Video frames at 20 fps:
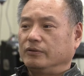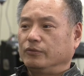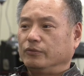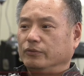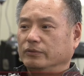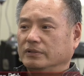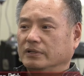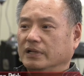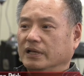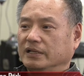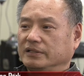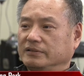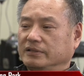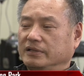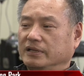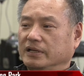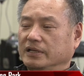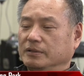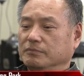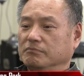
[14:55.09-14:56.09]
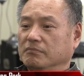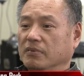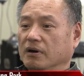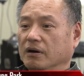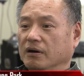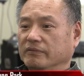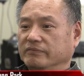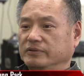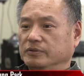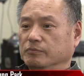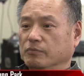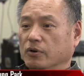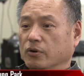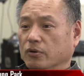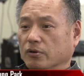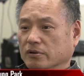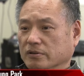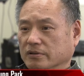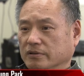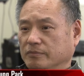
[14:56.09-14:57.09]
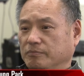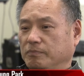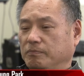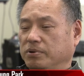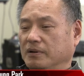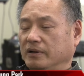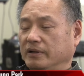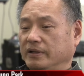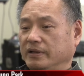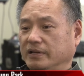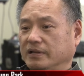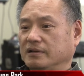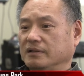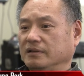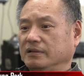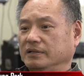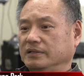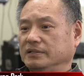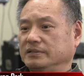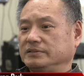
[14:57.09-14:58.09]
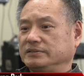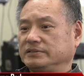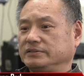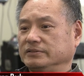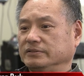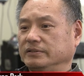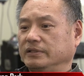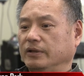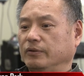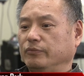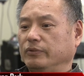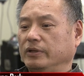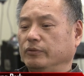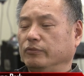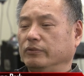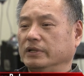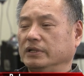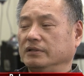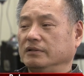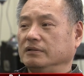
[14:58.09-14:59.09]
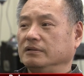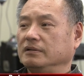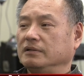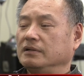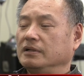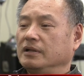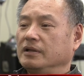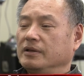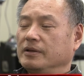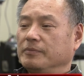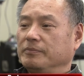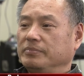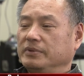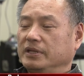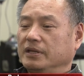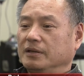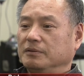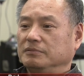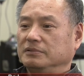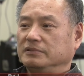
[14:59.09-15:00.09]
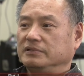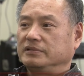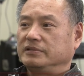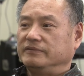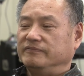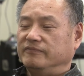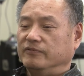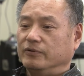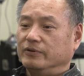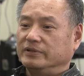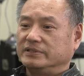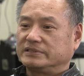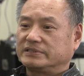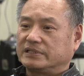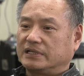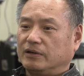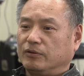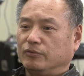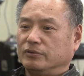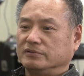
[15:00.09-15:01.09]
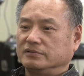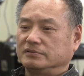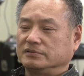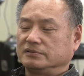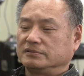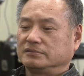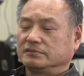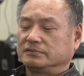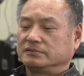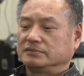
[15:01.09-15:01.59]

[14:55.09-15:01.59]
Would like to get involved more politically so that we will be able to voice our